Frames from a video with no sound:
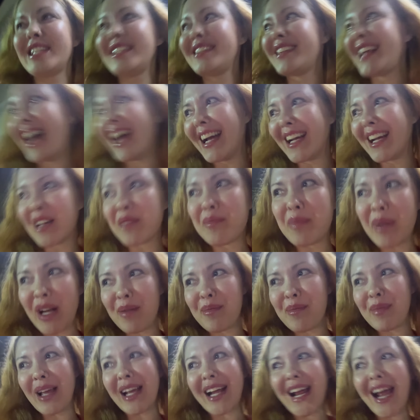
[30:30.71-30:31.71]
like, but
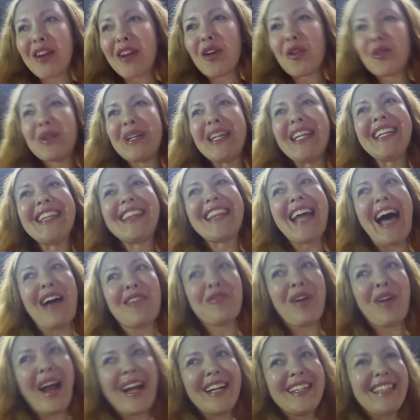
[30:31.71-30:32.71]
I'm like, I don't need that right